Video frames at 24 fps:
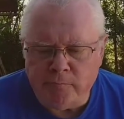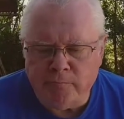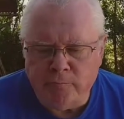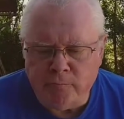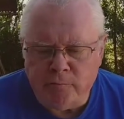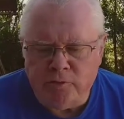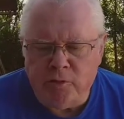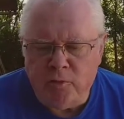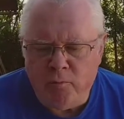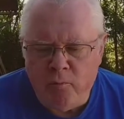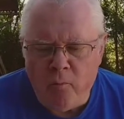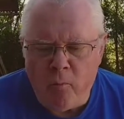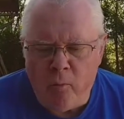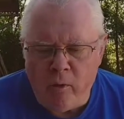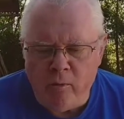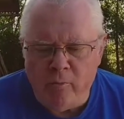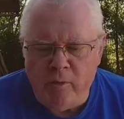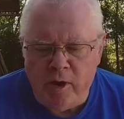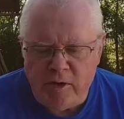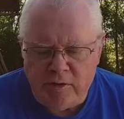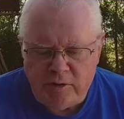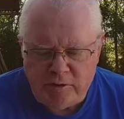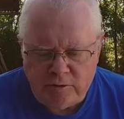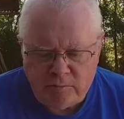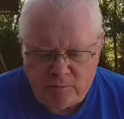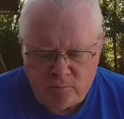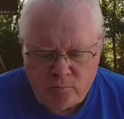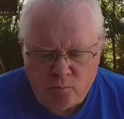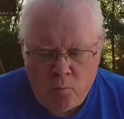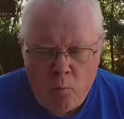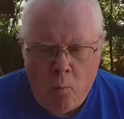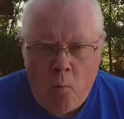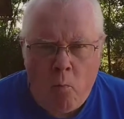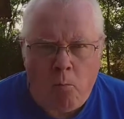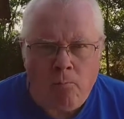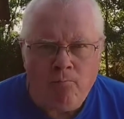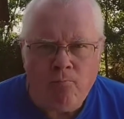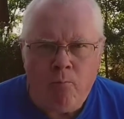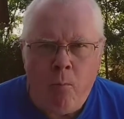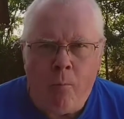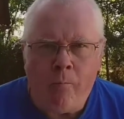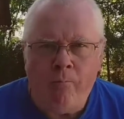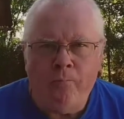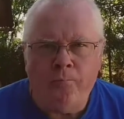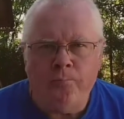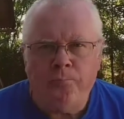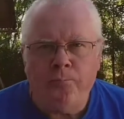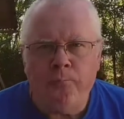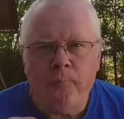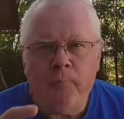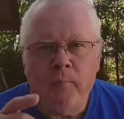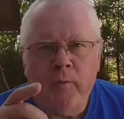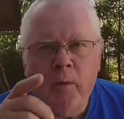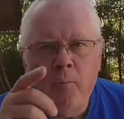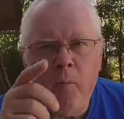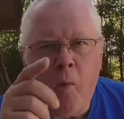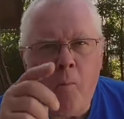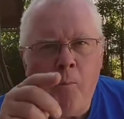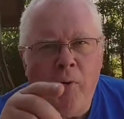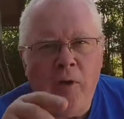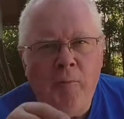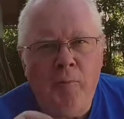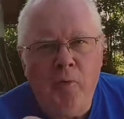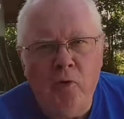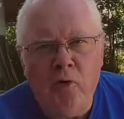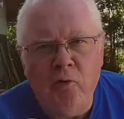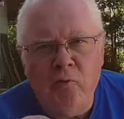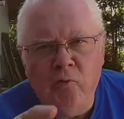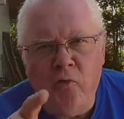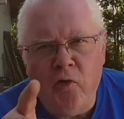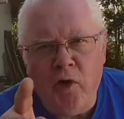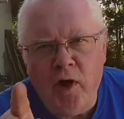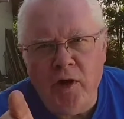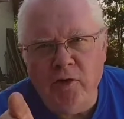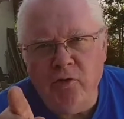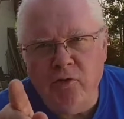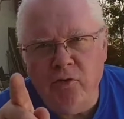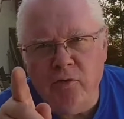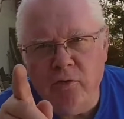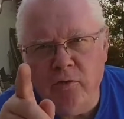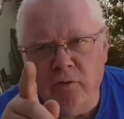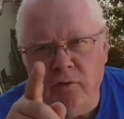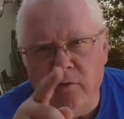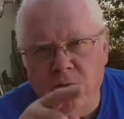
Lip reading: We'll make them. But people can find...